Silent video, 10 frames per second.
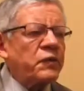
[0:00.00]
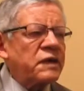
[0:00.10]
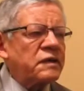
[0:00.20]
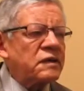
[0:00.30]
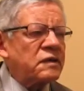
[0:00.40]

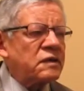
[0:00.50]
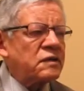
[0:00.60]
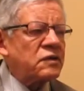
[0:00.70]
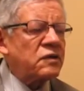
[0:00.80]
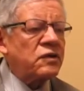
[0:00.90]
want
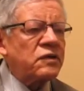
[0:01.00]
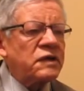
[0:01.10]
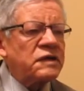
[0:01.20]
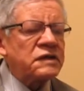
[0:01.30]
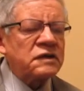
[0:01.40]
to
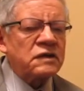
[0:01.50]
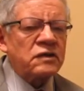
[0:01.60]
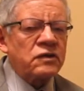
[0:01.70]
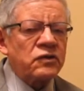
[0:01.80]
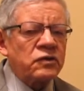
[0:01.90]
do,
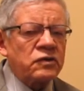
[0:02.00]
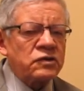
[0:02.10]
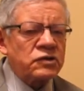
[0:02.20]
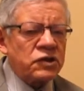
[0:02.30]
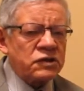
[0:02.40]
do
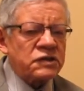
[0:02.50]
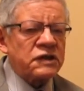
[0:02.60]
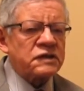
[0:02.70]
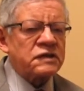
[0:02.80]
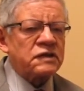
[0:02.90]

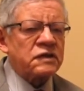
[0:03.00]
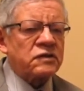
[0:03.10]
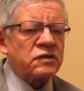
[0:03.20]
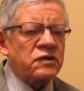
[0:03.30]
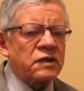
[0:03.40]
justice
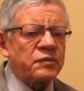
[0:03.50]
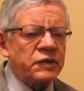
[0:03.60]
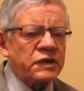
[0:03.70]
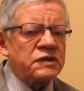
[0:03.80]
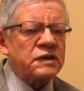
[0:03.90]
to the
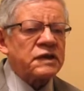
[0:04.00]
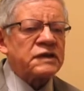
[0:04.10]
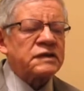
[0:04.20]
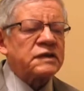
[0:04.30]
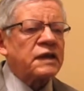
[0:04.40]

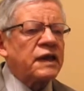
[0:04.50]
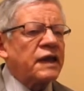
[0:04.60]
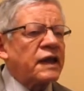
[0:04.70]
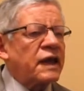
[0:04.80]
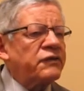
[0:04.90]
prisoners
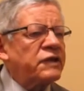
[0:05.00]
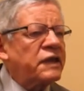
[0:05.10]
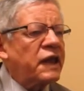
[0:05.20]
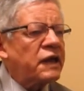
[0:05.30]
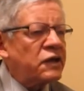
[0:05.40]
having
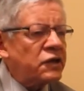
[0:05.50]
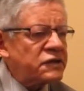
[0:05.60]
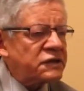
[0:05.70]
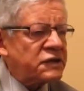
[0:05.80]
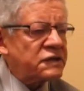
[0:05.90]

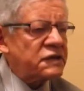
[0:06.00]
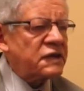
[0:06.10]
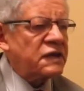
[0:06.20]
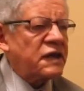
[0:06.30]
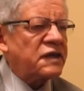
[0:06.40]
diagnosis
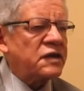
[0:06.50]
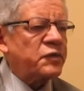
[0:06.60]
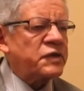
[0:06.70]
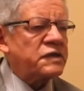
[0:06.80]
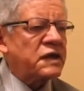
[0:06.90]
that
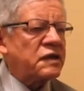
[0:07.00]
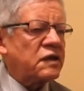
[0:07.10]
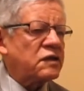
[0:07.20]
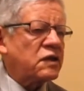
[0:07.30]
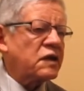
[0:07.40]
represent
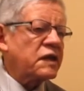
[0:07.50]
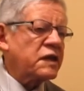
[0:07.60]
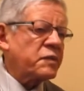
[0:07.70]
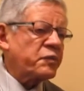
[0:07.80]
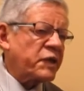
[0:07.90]
not only
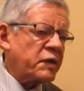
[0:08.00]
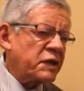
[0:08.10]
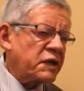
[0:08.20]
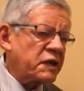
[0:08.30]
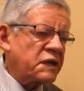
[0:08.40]
the
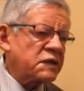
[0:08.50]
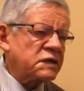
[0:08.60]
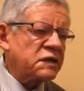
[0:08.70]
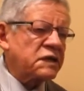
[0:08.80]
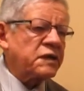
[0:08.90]
primary
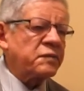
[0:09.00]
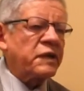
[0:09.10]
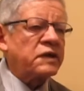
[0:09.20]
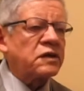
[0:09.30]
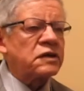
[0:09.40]
disorder
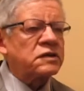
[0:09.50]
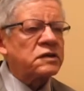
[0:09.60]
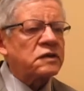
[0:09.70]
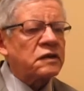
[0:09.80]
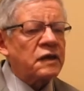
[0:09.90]
but
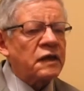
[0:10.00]
also